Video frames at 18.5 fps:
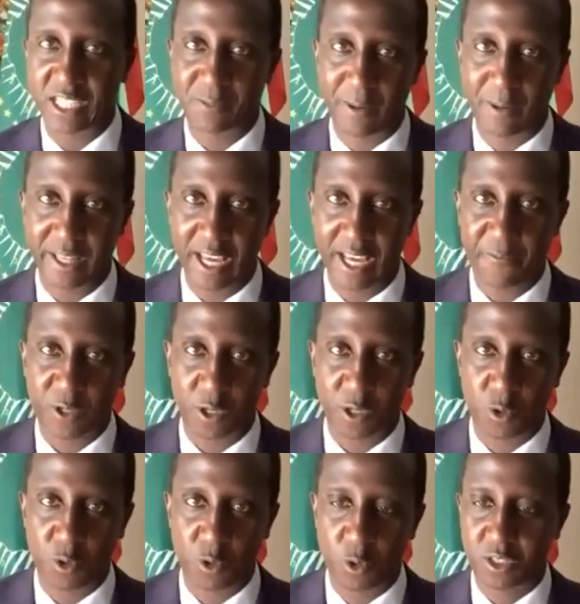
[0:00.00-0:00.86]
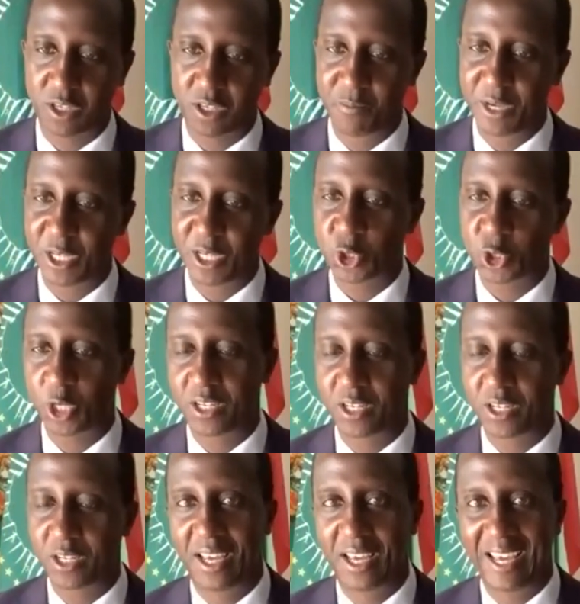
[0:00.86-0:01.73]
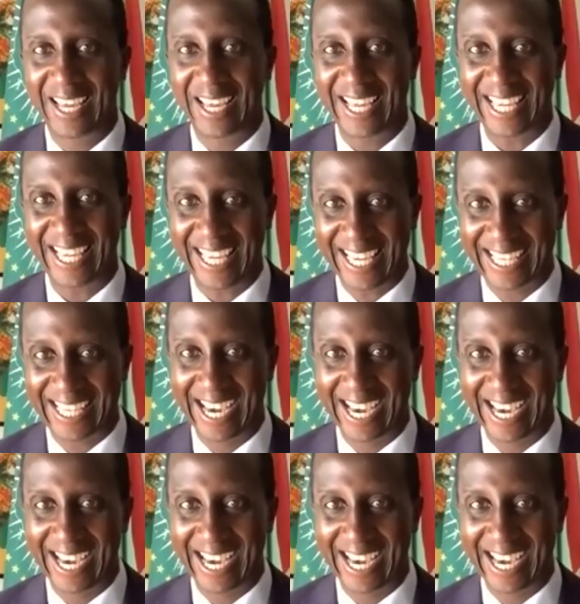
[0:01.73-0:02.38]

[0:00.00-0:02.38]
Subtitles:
organized by the African Union Commission,